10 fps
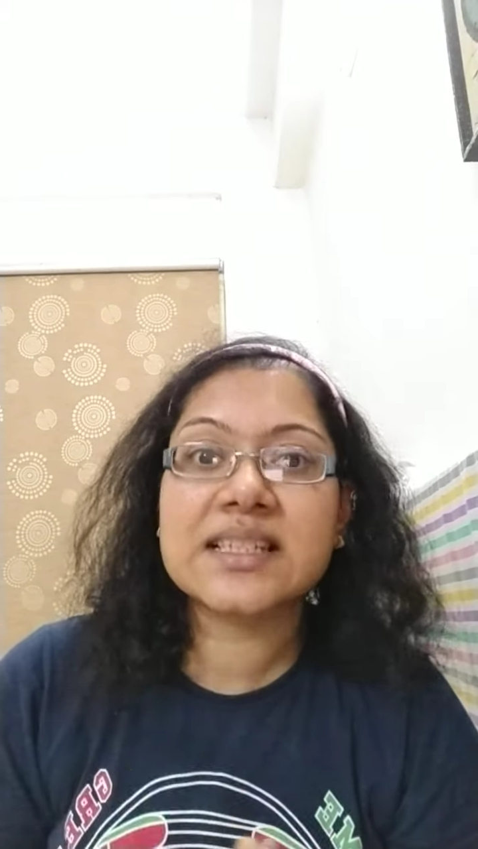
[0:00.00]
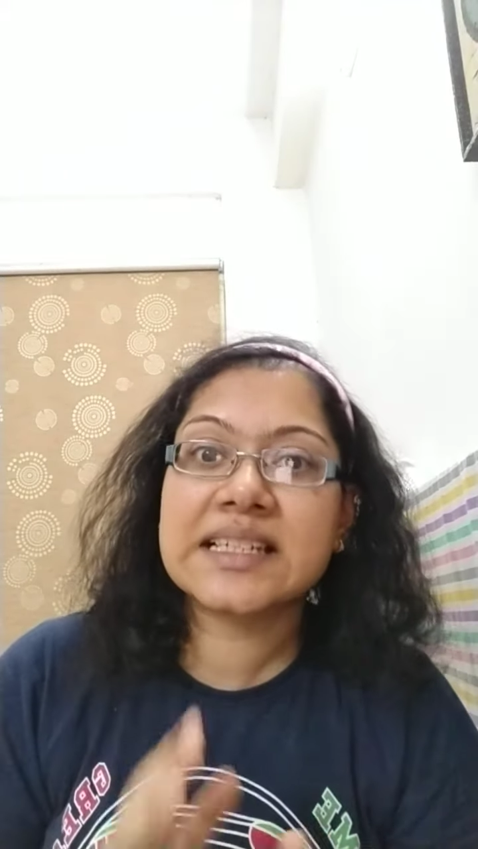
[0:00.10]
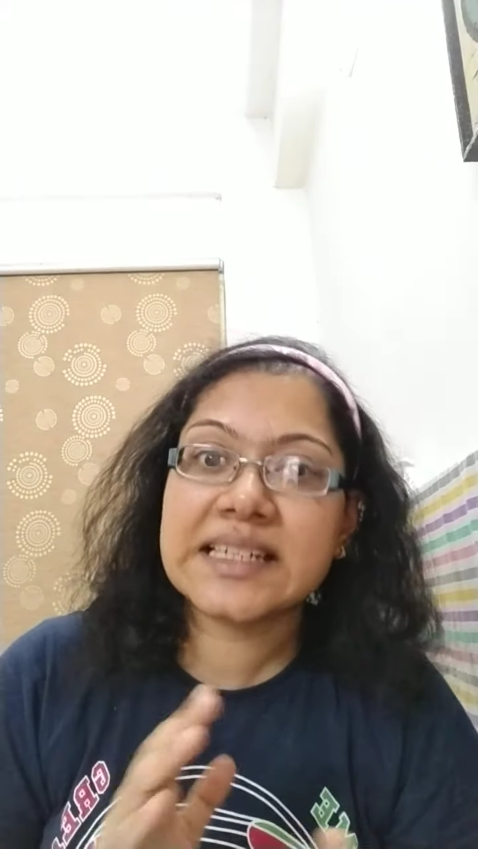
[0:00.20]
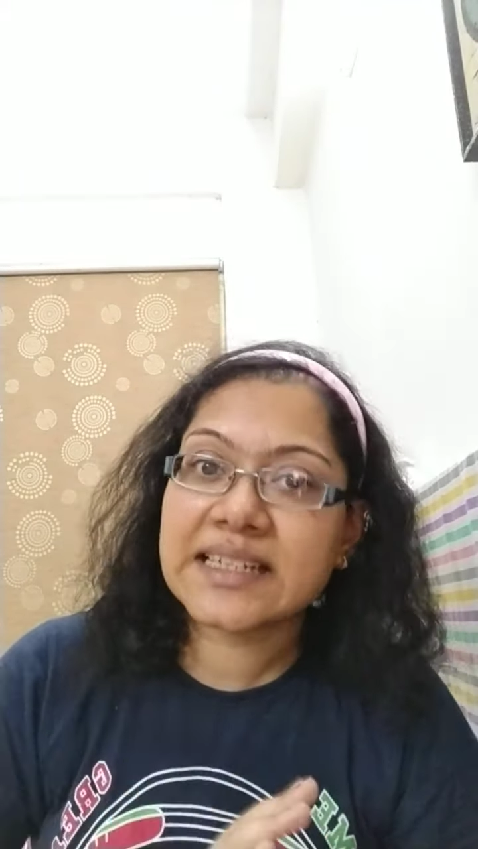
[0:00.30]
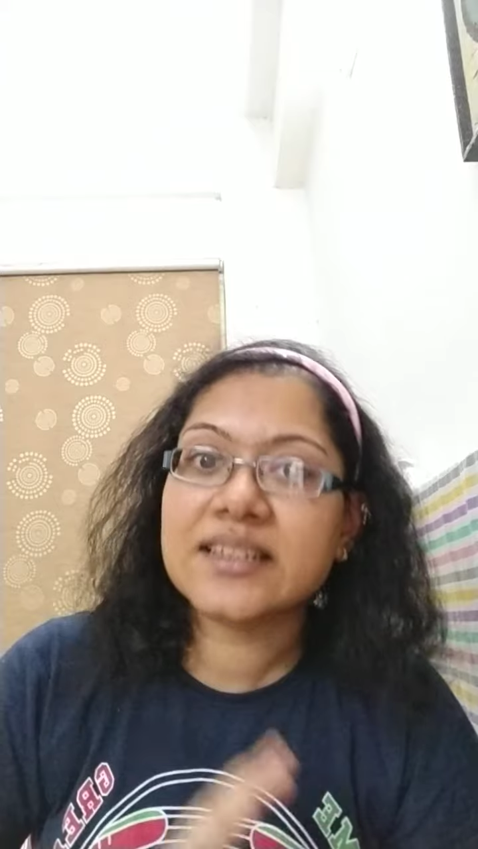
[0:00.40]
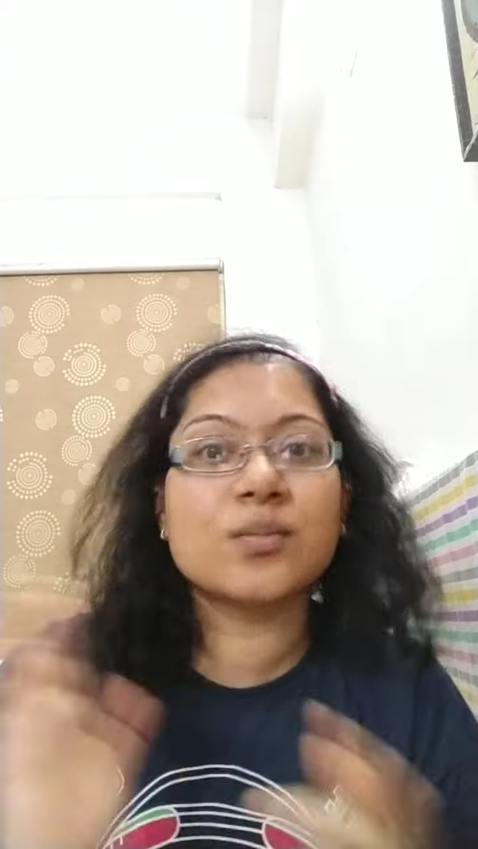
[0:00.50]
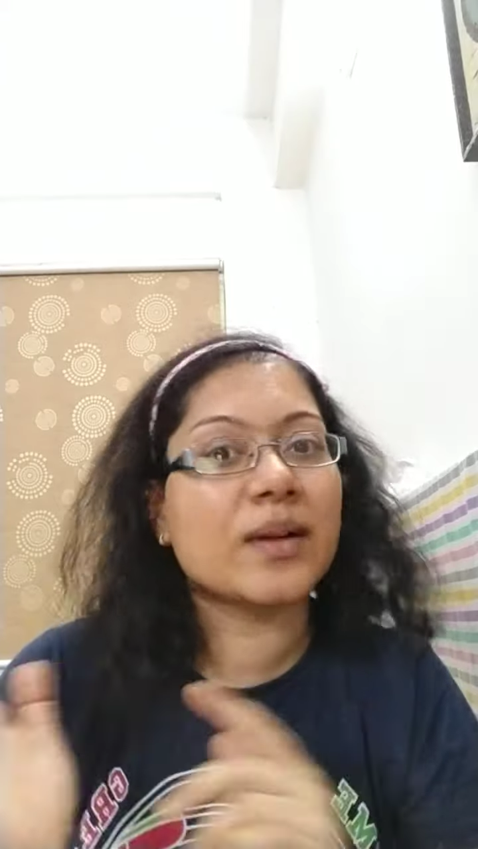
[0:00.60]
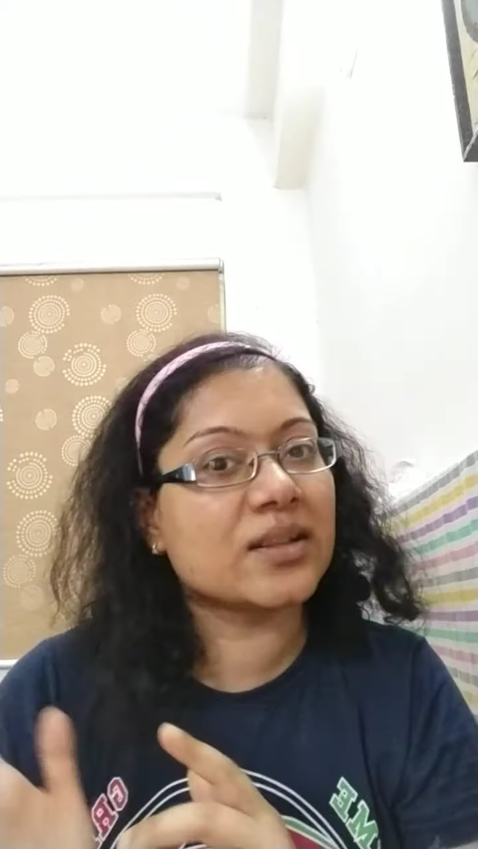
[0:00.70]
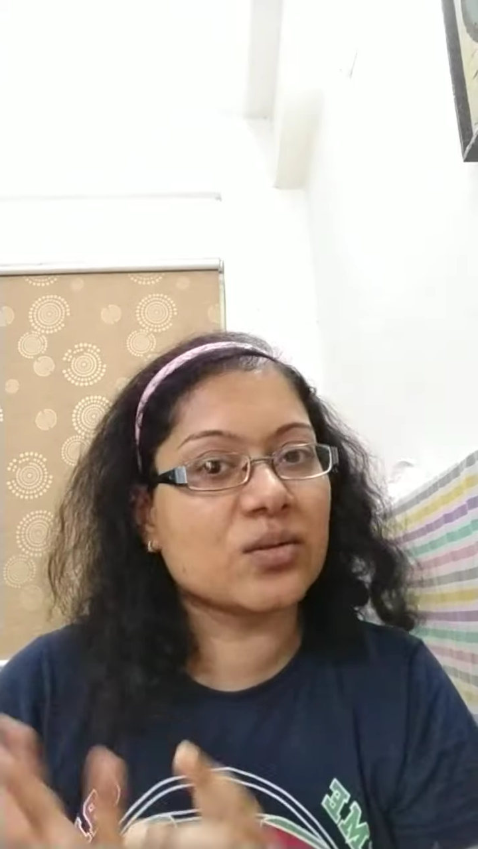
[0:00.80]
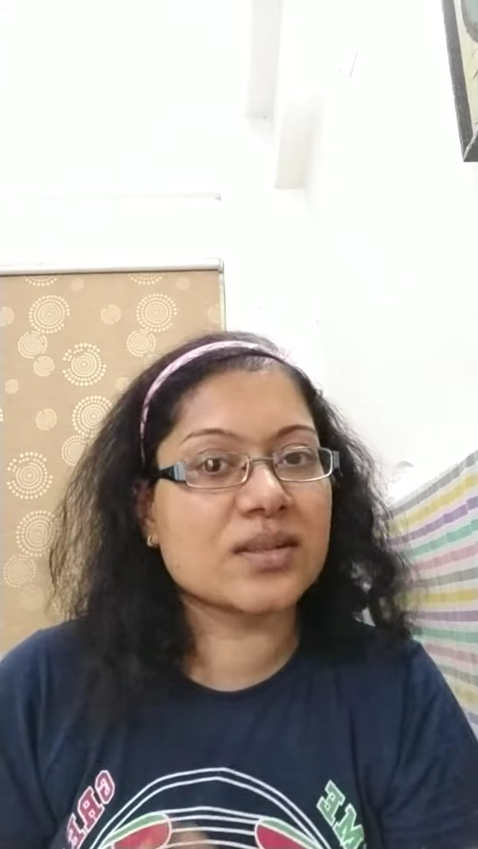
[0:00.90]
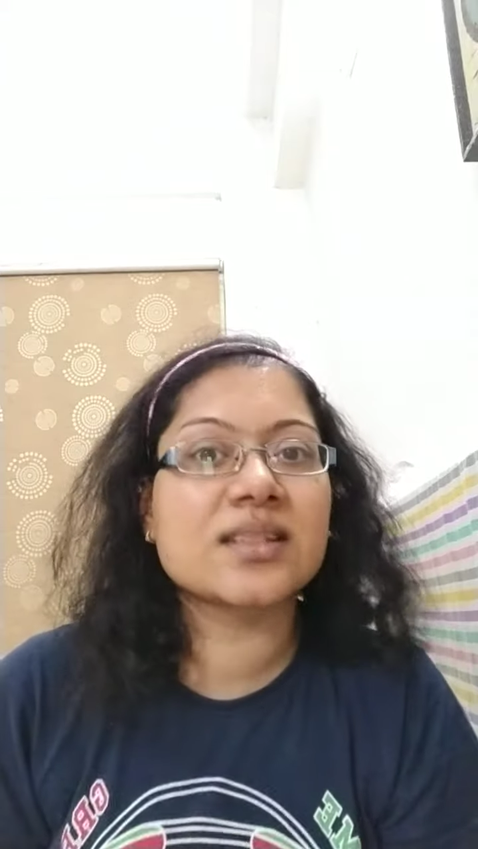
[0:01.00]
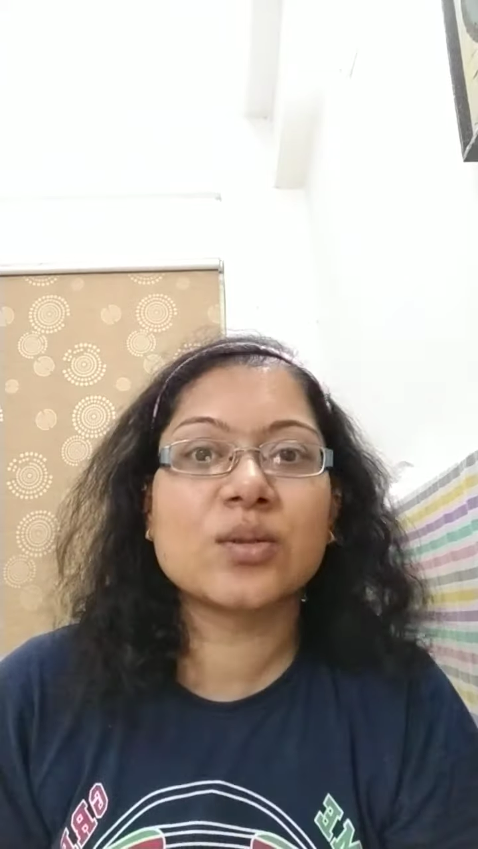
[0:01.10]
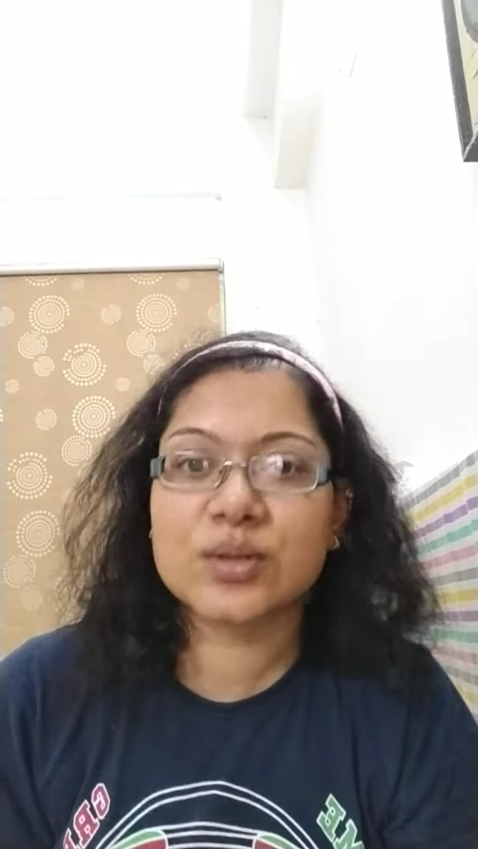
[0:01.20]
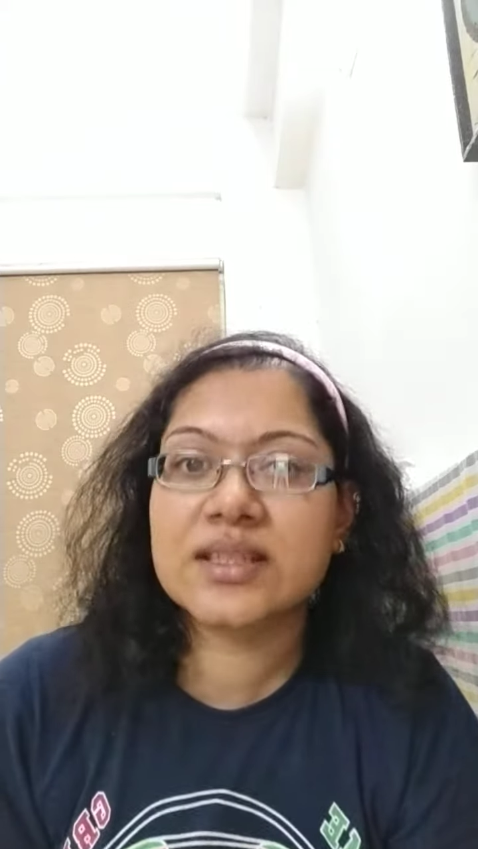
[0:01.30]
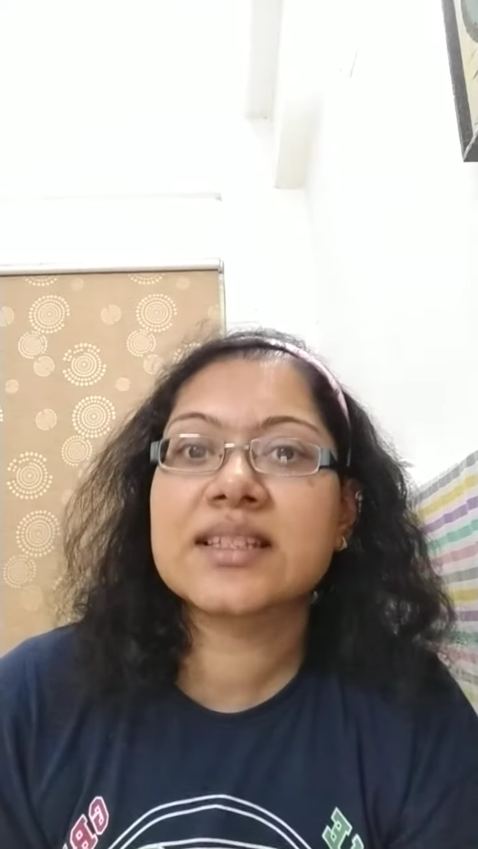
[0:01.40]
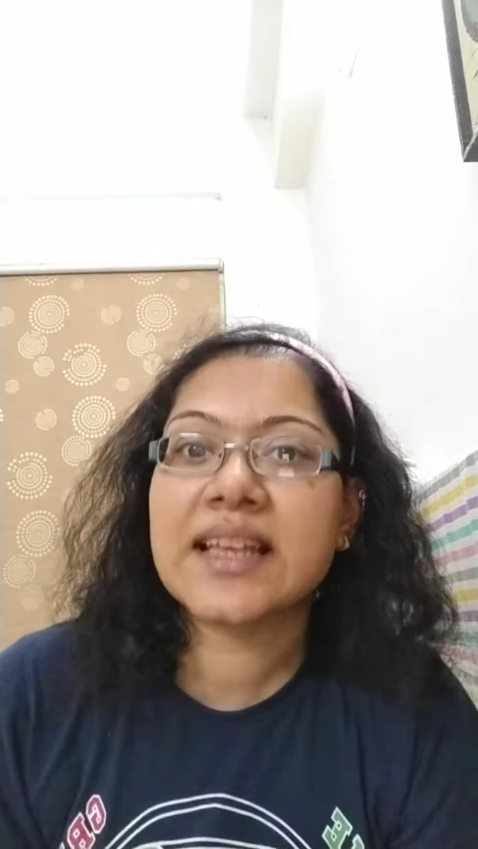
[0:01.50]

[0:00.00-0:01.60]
created by those oaths,